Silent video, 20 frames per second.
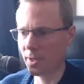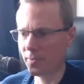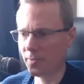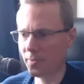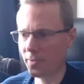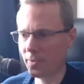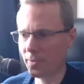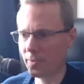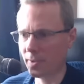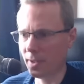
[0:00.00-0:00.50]

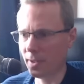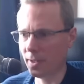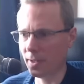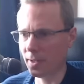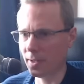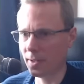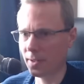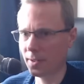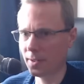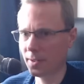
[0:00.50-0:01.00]

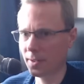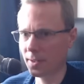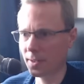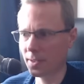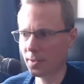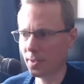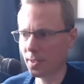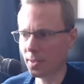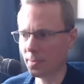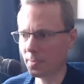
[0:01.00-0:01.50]
15? It's
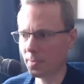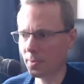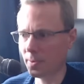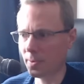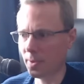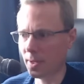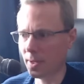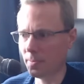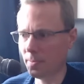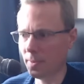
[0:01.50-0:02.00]
gone up
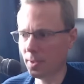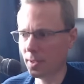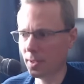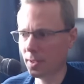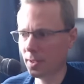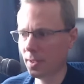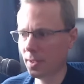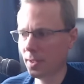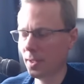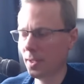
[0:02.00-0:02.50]
quite a bit.
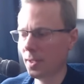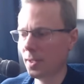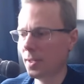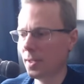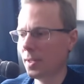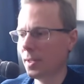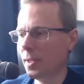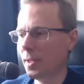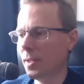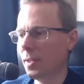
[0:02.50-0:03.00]

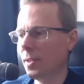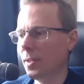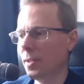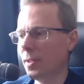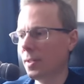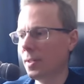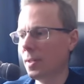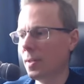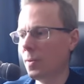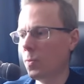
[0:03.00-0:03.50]

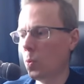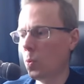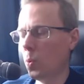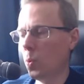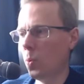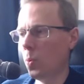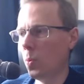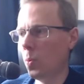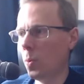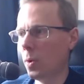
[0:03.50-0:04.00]

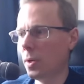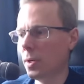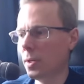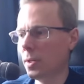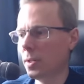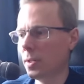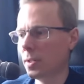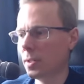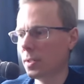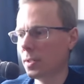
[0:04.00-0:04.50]
Ooh.
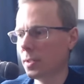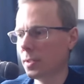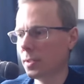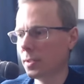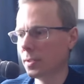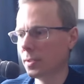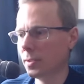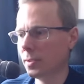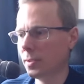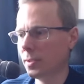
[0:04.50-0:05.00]

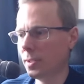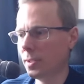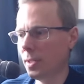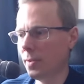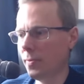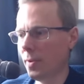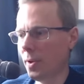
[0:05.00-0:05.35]
See, if I